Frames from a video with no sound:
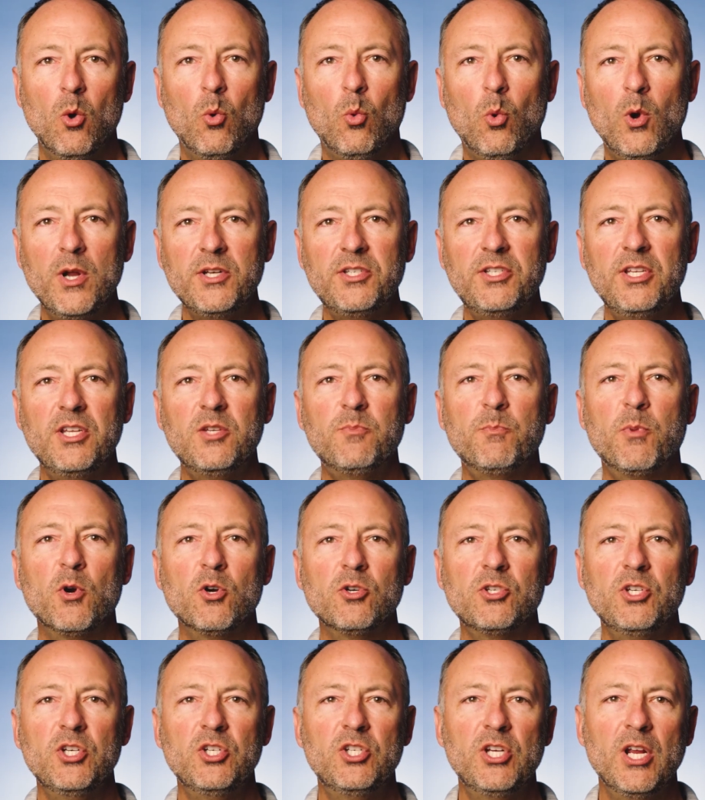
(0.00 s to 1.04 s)
Once this
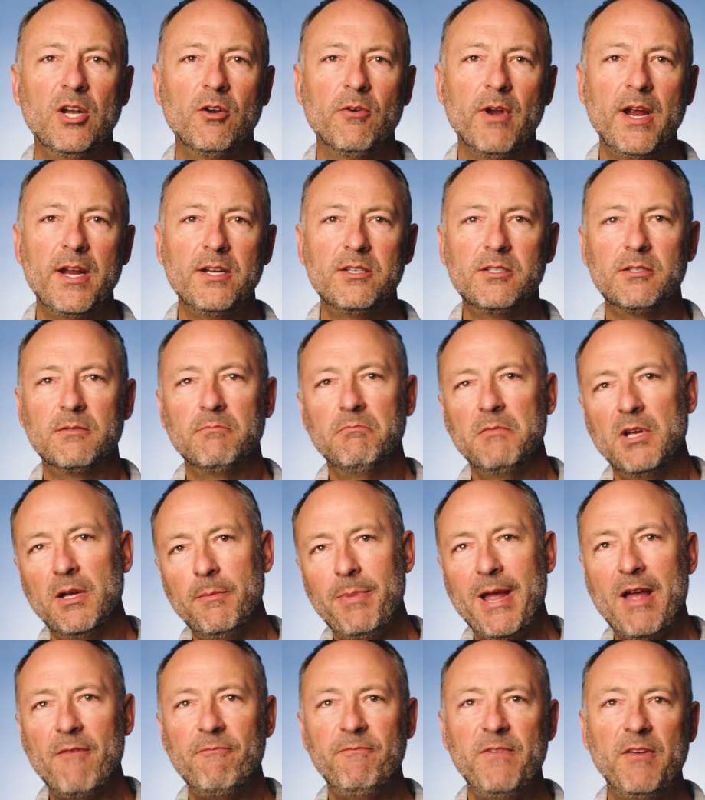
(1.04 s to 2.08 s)
person generates
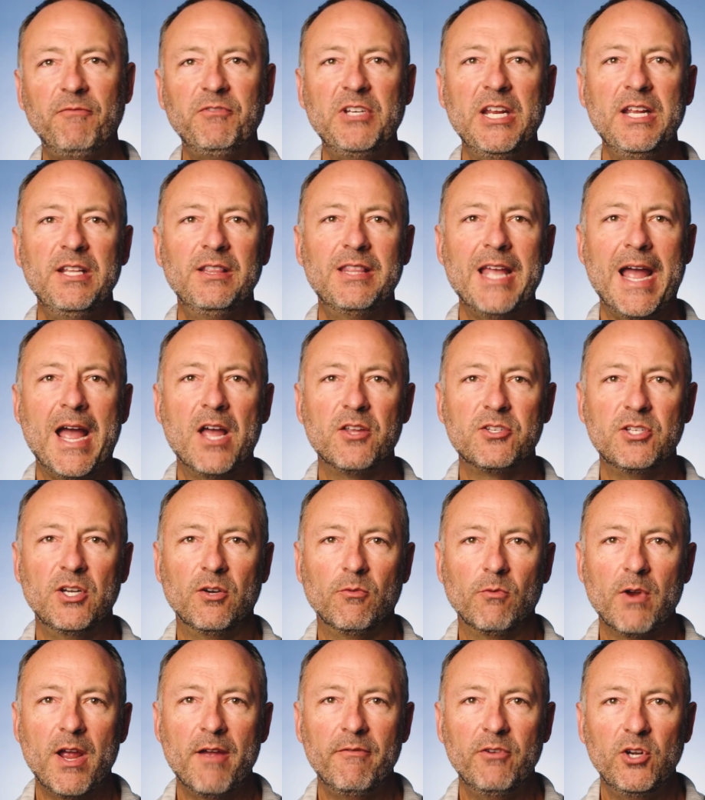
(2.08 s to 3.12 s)
about $15,000 in
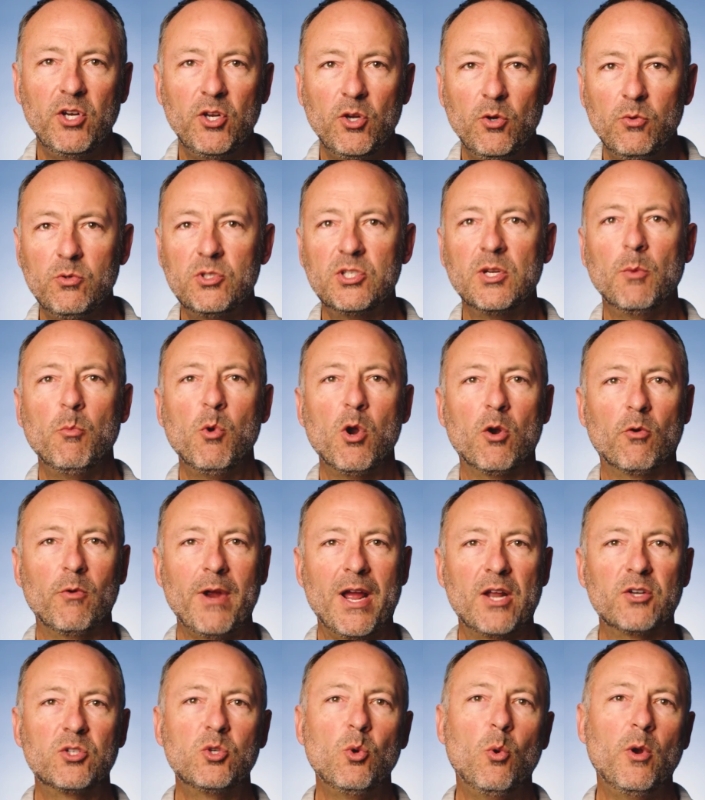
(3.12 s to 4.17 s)
revenue, somewhere
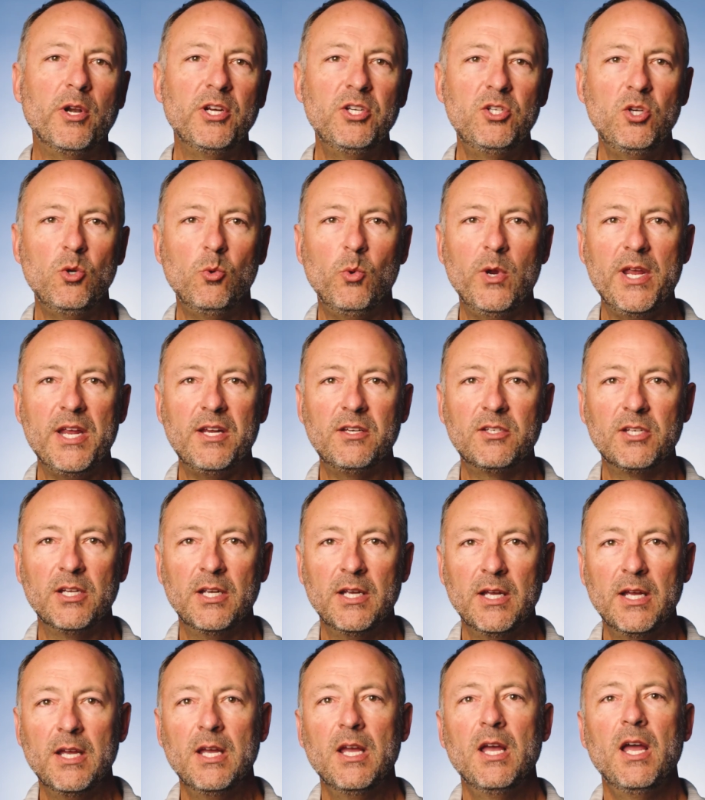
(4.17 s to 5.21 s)
around 22 weeks,
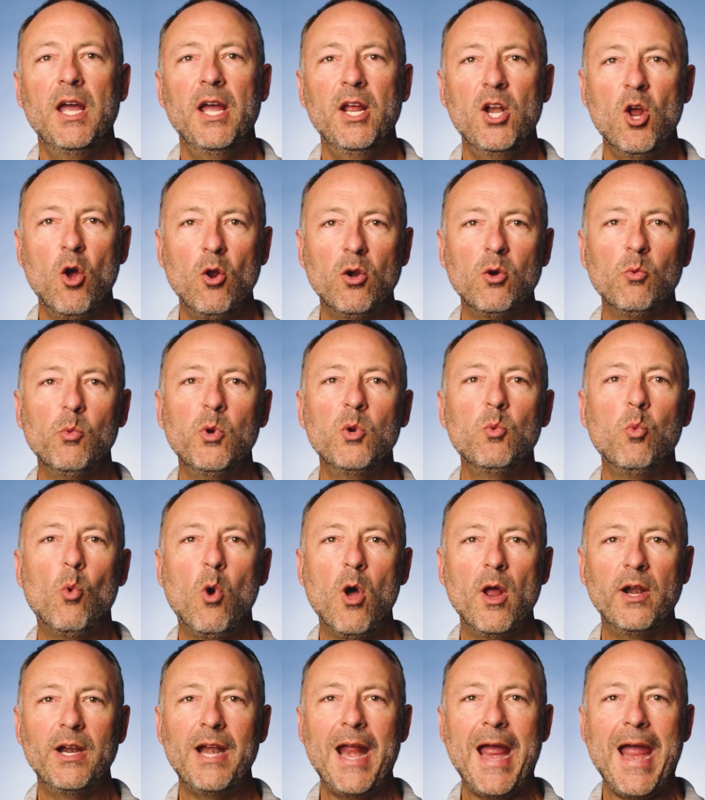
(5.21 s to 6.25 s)
an owner would
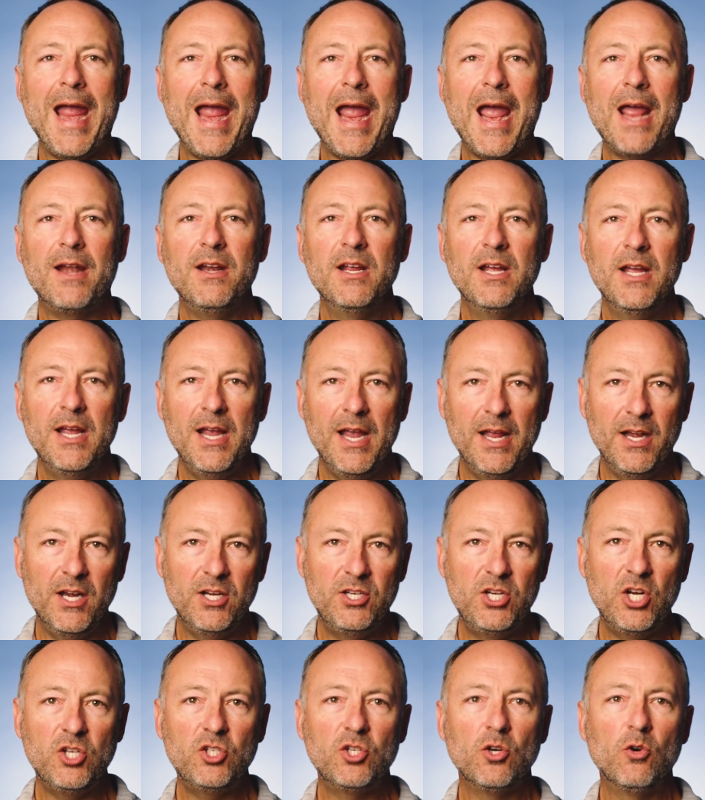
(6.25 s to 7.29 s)
want to add an
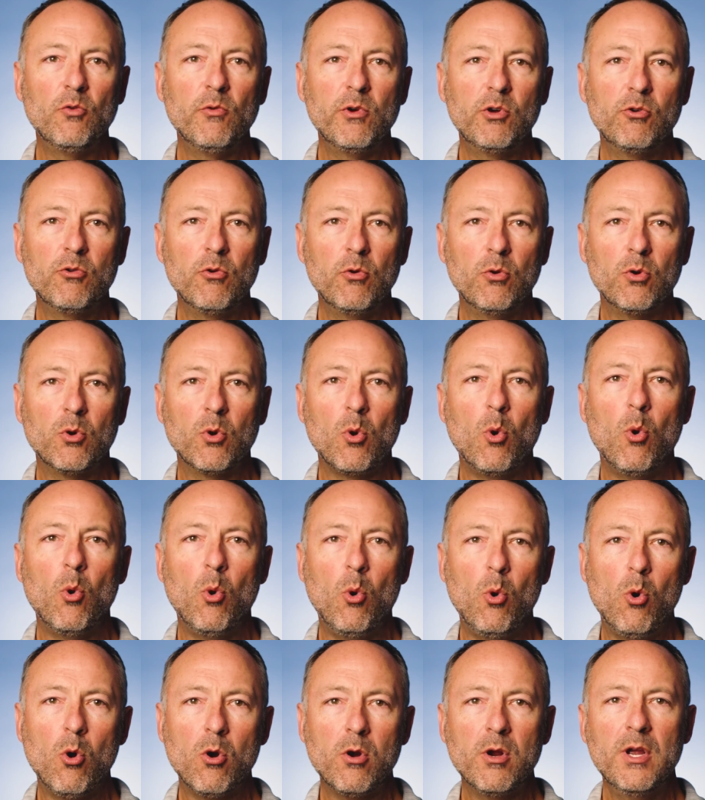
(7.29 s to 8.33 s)
additional recruiter
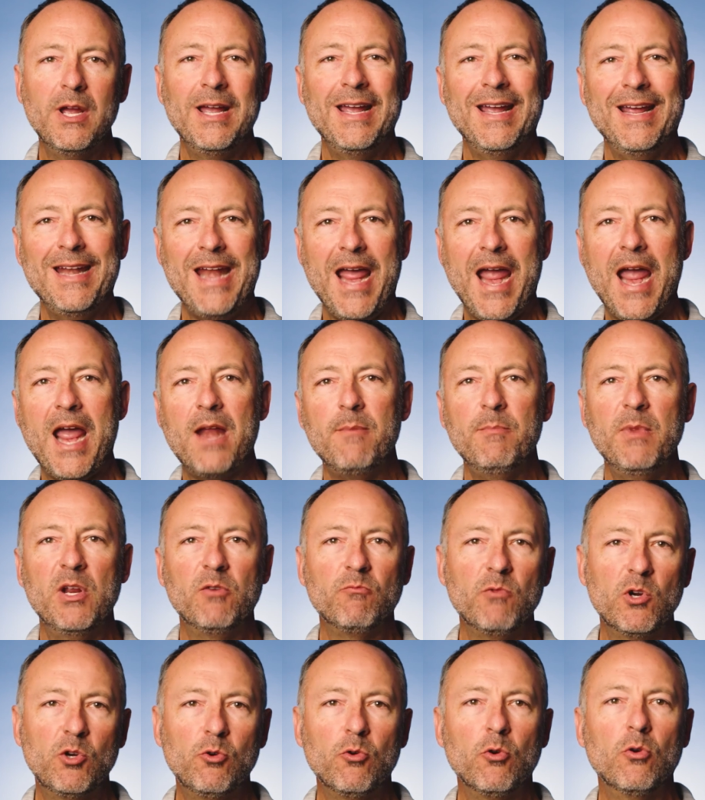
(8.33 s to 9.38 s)
or an admin
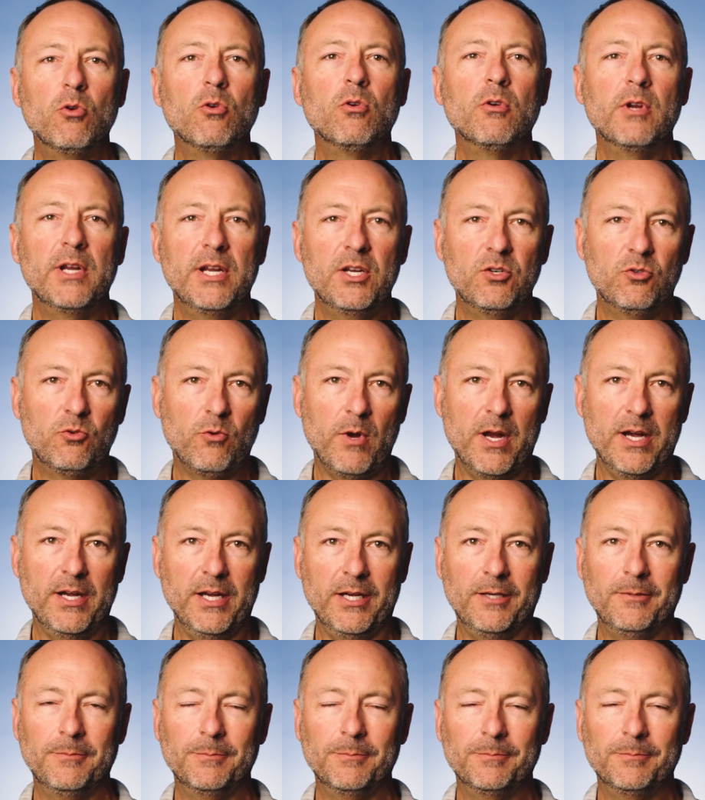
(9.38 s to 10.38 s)
recruiter in training.